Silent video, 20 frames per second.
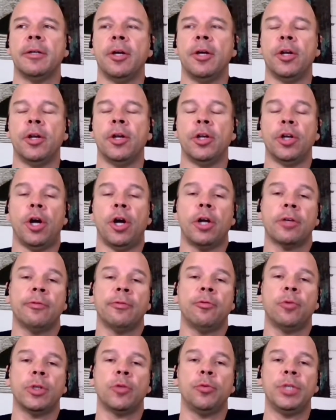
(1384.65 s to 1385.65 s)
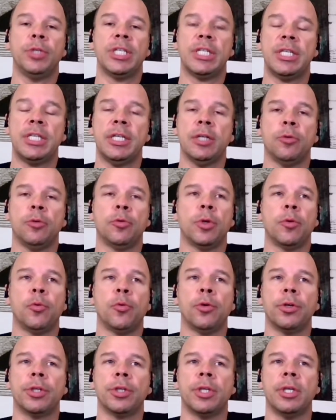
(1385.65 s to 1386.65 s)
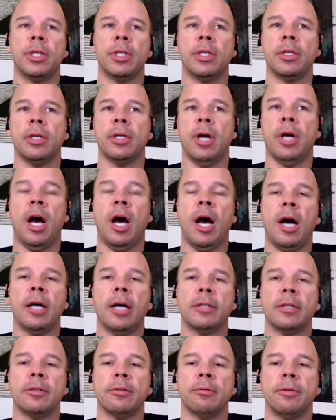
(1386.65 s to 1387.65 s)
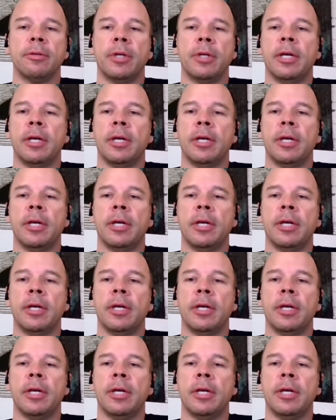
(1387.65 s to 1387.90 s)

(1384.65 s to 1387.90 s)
A lot of what we see and we're working on